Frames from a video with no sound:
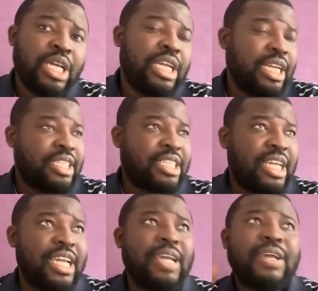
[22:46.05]
Let's
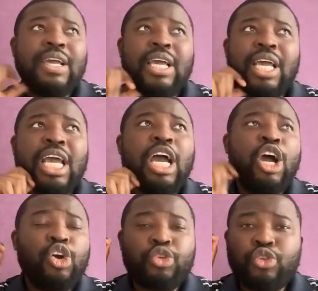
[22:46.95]
say
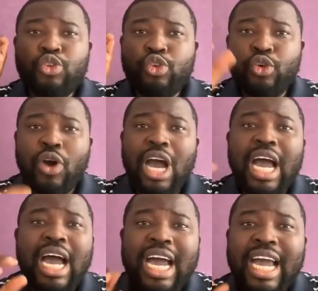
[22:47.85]
you
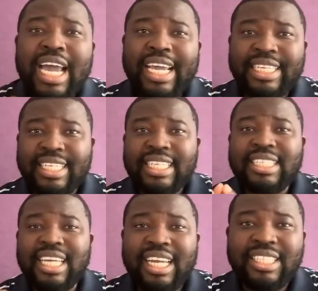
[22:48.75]
are a data
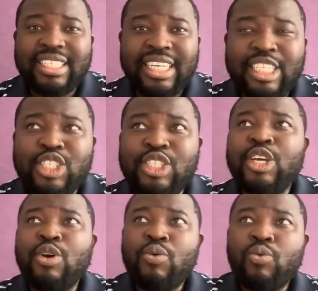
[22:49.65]
scientist
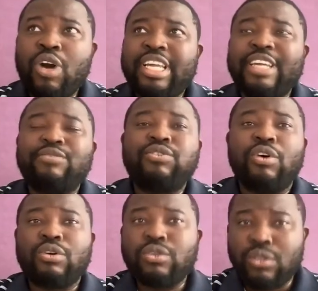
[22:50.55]
working
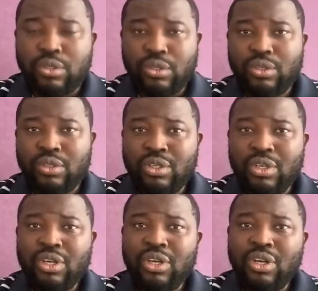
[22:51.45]
for Google,
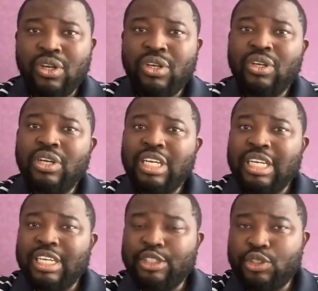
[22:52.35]

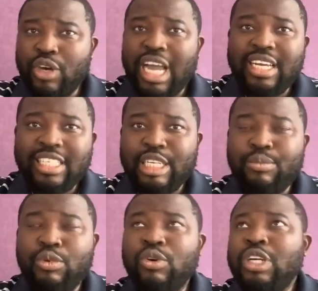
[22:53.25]
you are
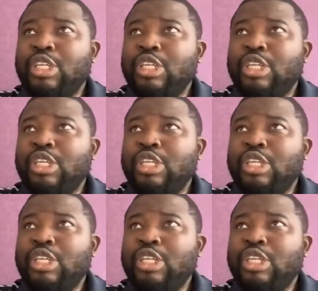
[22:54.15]
eligible.